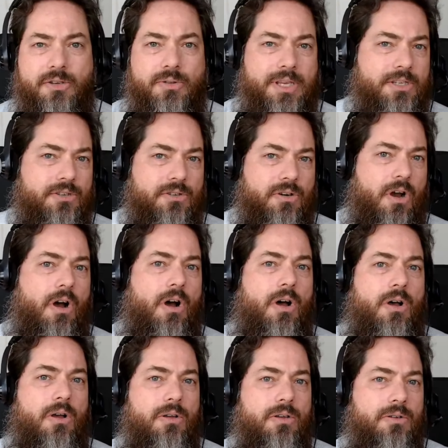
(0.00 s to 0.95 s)
So these are
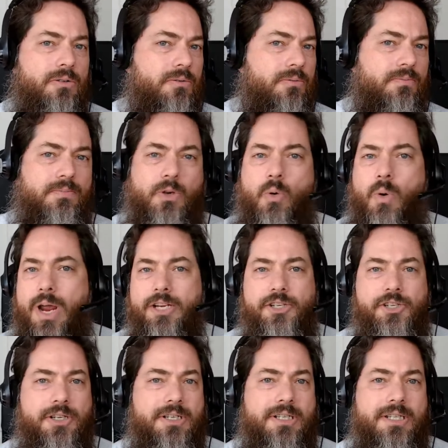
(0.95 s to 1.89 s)
all
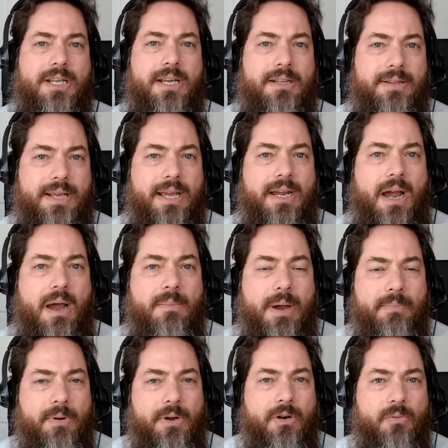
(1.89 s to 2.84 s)
questions that
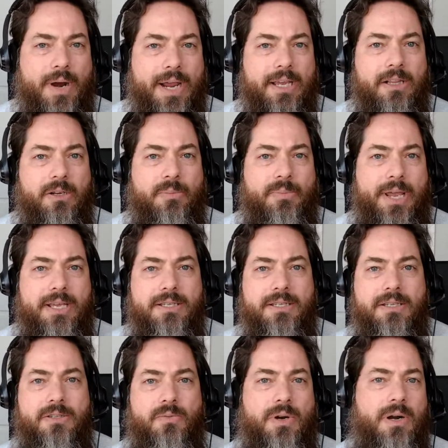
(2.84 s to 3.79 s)
come up on a regular
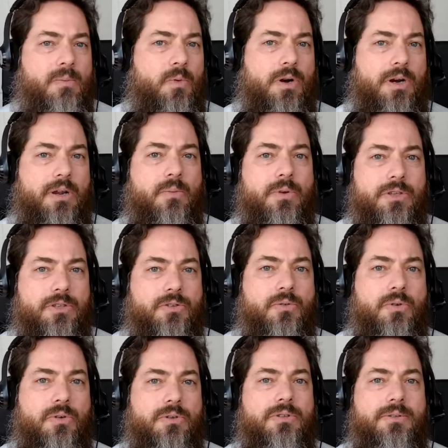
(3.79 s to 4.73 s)
basis when I'm working with
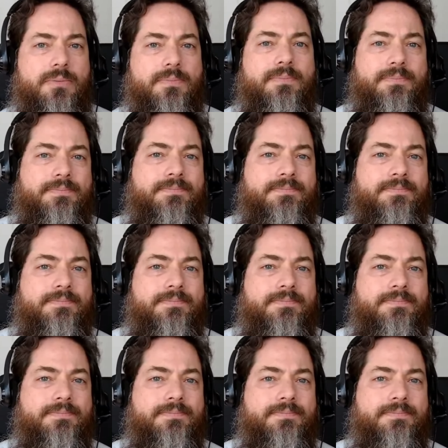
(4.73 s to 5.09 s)
schools.